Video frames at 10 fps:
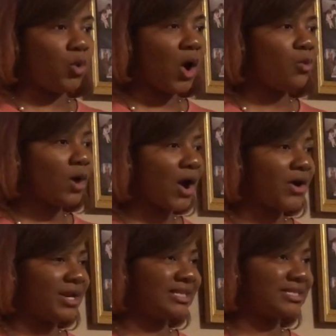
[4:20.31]
What
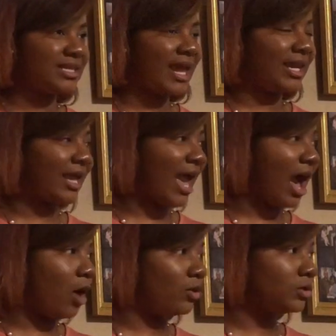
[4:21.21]
word is standing
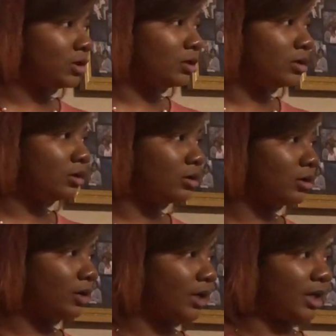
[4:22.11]
out
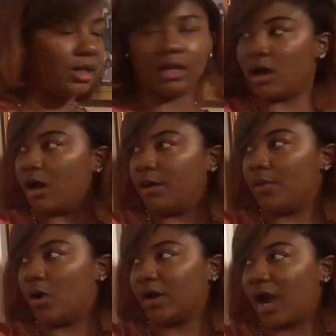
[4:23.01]

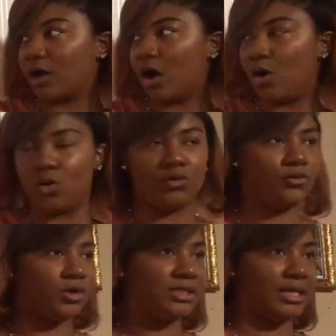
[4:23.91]
on our goal
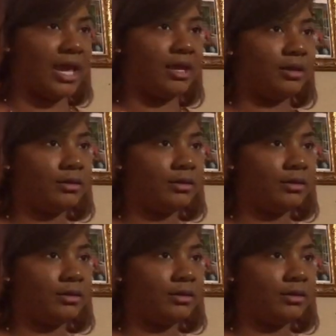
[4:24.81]
for today?